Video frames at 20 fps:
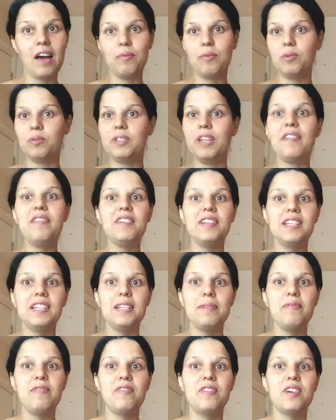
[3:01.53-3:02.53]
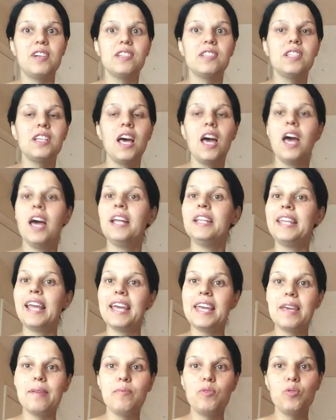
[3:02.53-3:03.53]
I will definitely first
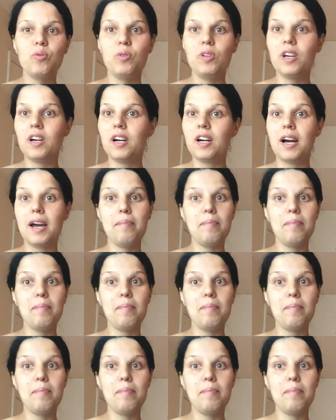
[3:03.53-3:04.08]
take him to the